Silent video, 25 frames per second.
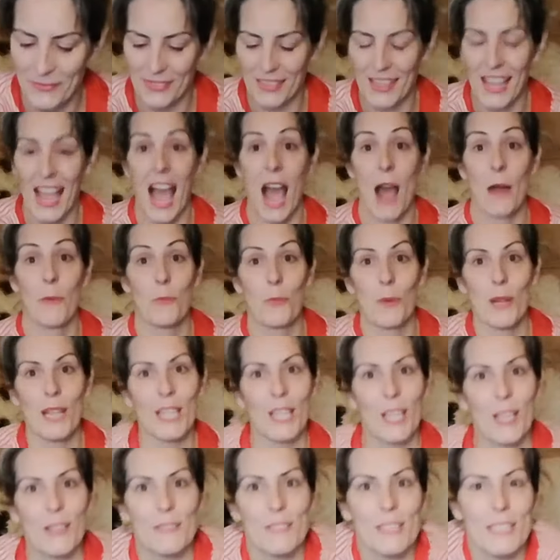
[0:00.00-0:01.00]
and we're
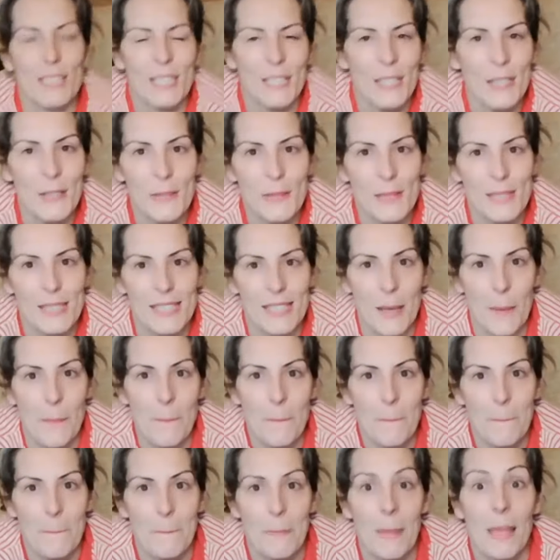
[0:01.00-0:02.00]
going to use
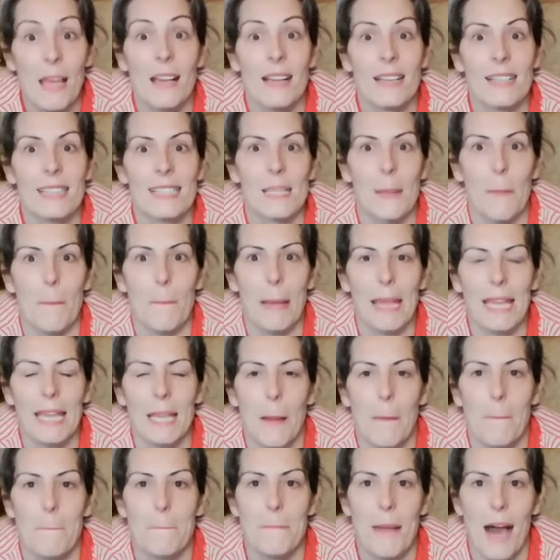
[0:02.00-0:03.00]
them to make
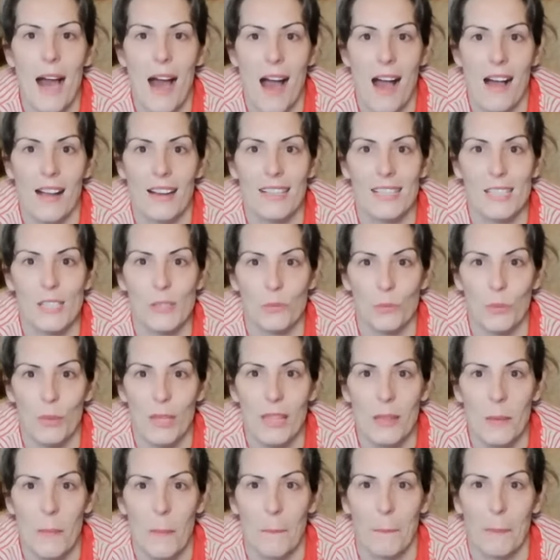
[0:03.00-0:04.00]
marks with
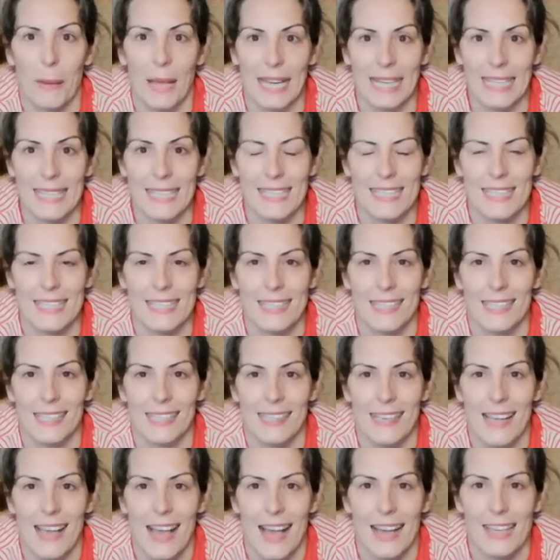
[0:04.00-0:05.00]
paint
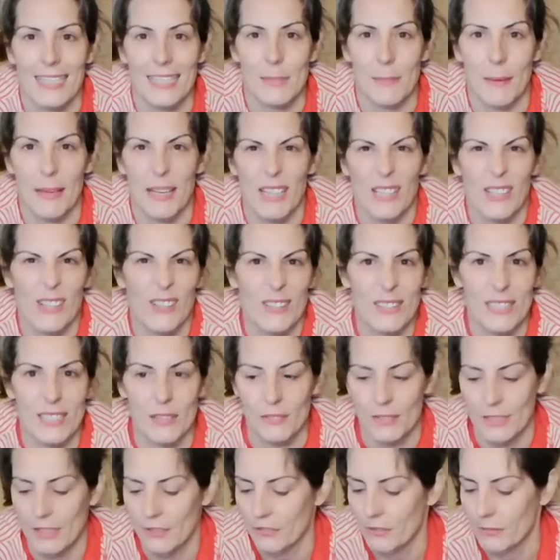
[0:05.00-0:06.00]
and to make lots of
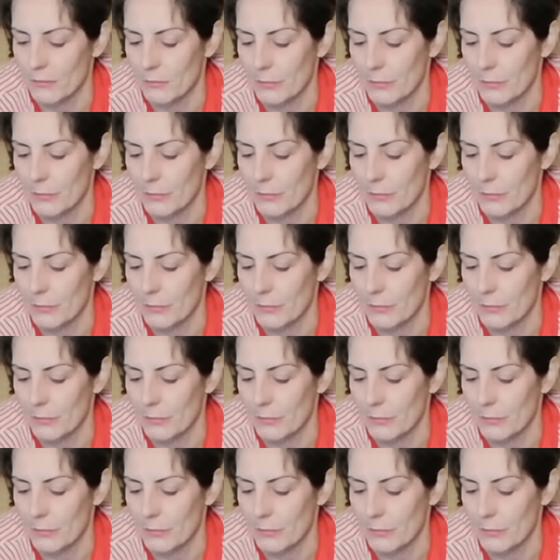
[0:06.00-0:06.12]
different